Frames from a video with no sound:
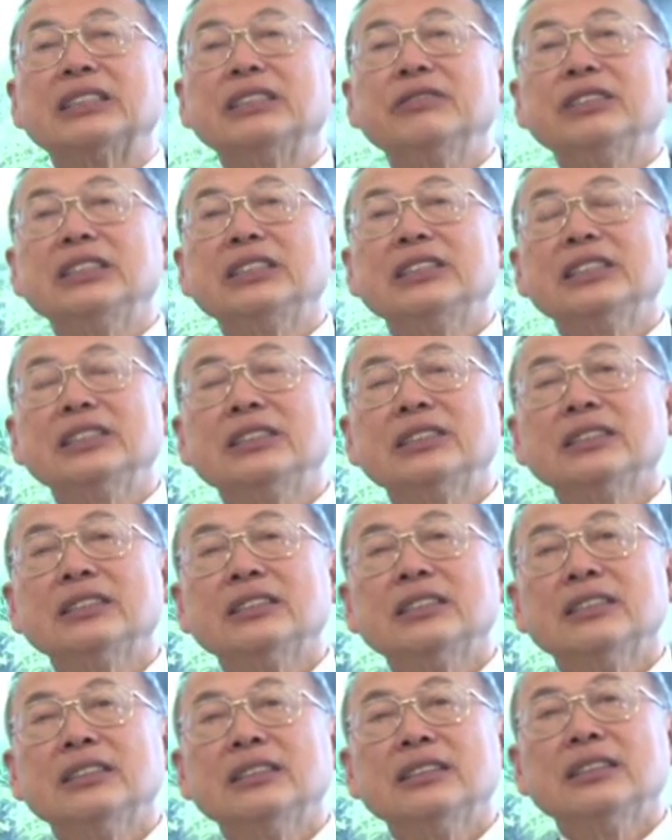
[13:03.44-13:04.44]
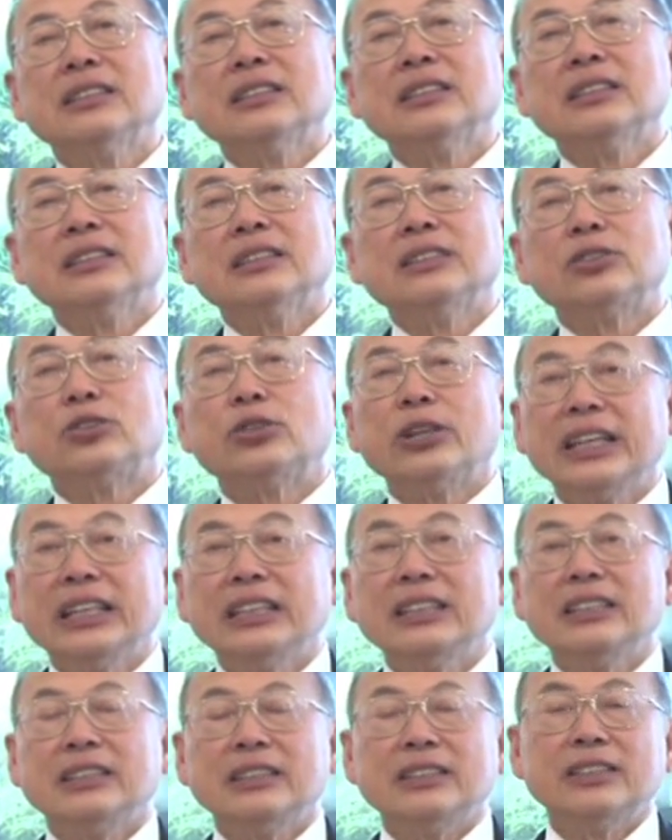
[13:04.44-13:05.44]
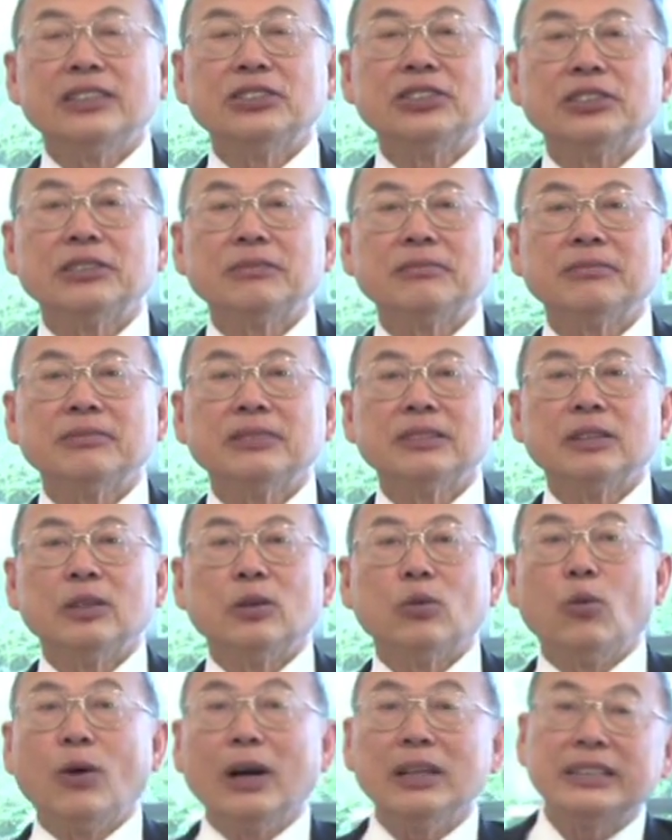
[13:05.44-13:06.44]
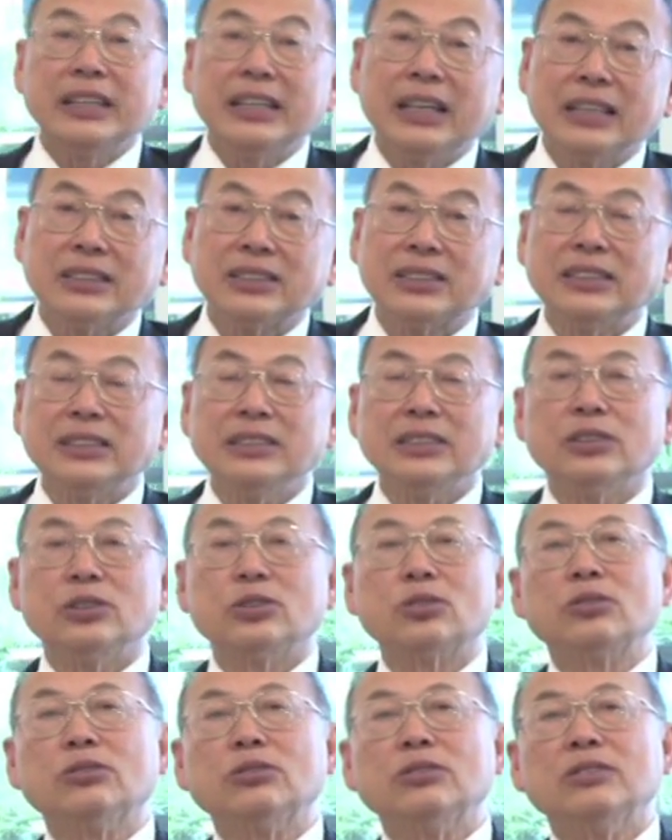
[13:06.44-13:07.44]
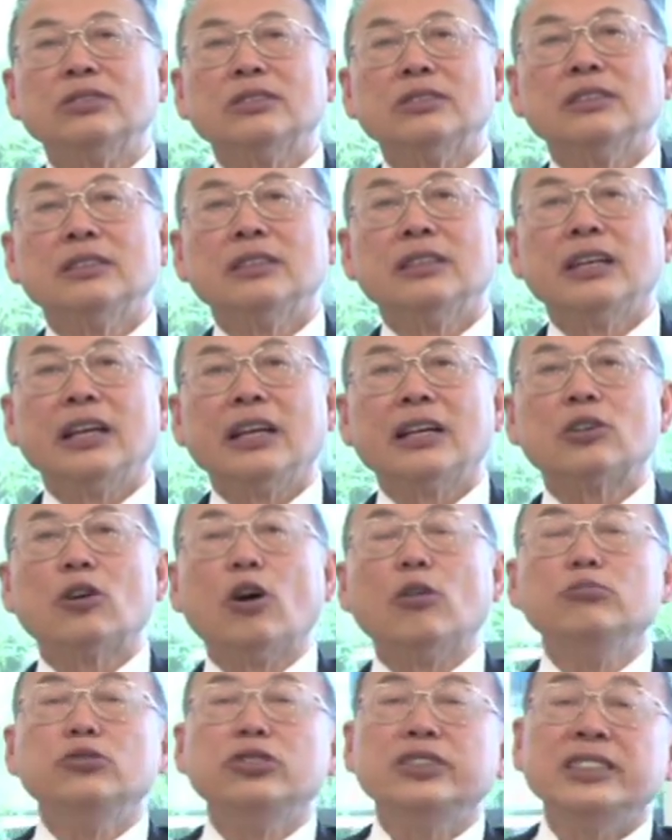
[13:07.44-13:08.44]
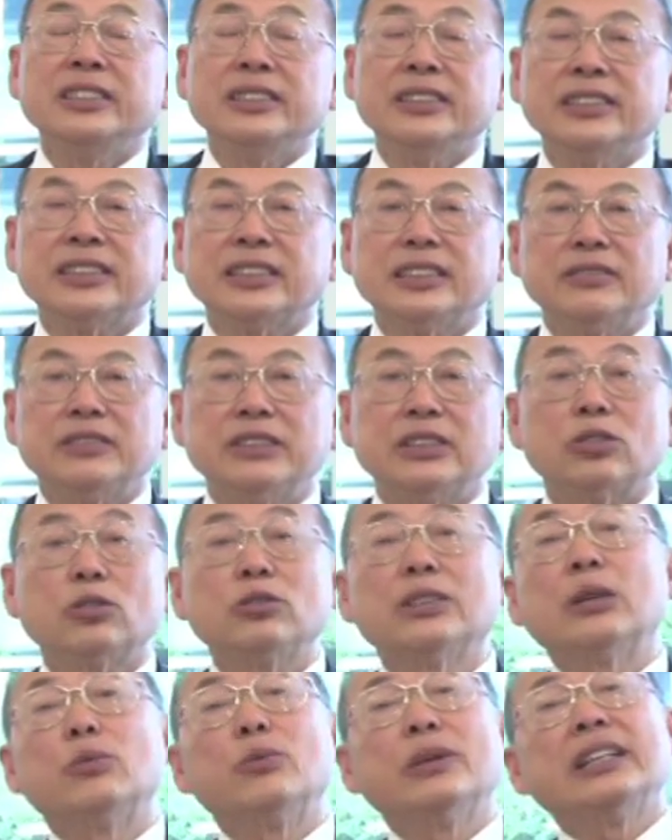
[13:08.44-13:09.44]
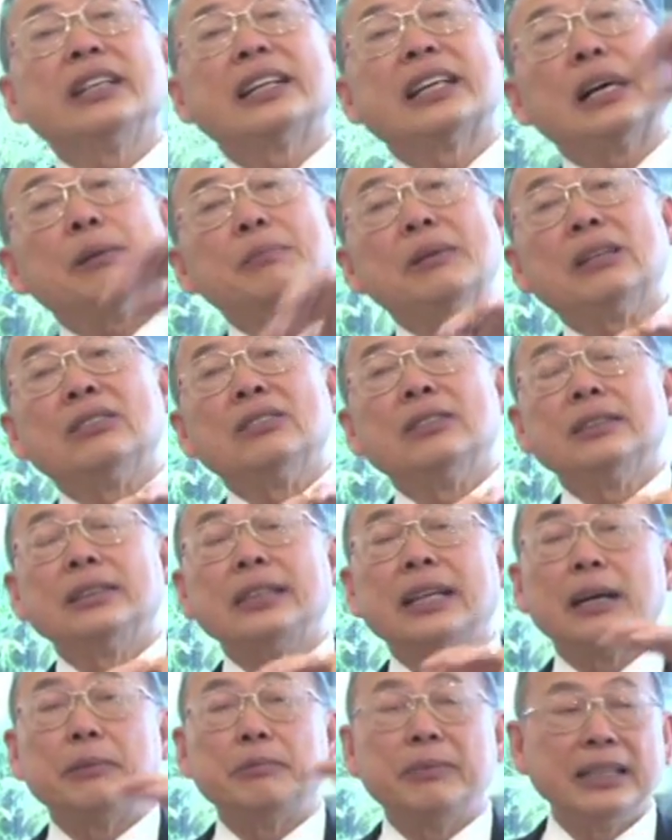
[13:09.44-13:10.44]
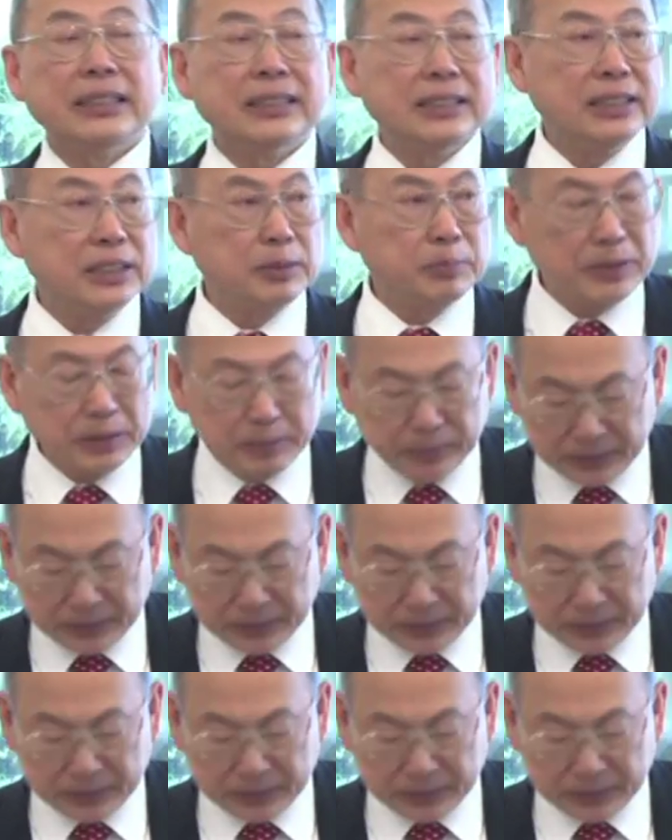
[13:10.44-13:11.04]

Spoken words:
activities, trained in leadership while they are still in school, and community service, so that when they come out, they are balanced